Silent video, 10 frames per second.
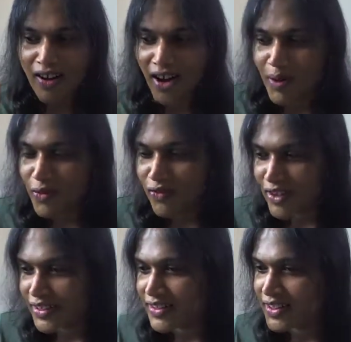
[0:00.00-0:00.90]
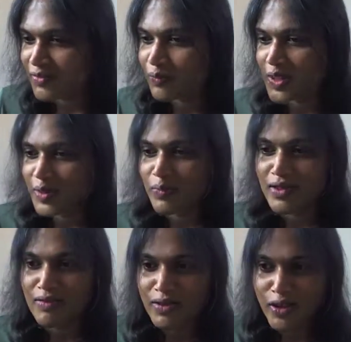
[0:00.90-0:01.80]
I'm afraid that if
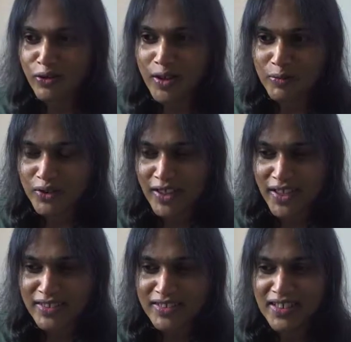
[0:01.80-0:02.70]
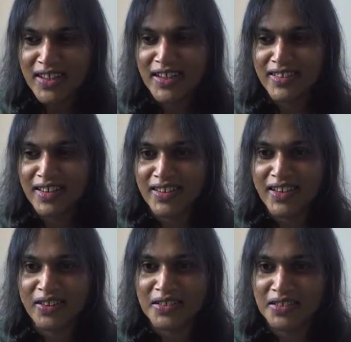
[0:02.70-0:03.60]
people know I'm trans, then
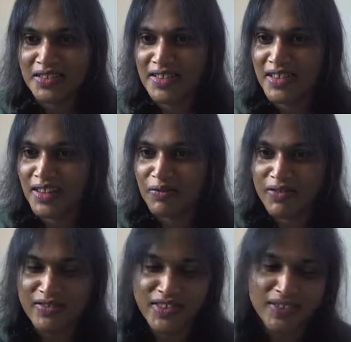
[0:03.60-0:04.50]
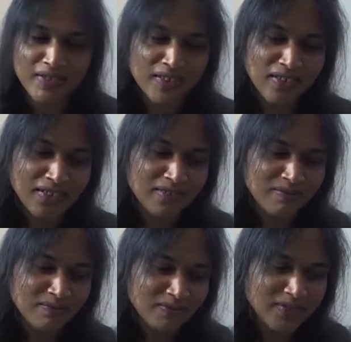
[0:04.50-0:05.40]
I have to deal with all the
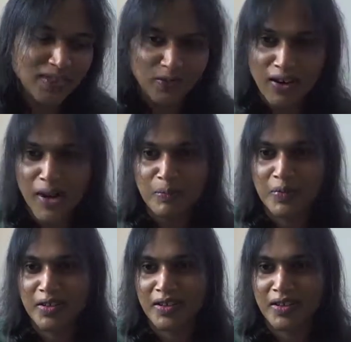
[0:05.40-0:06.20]
crap.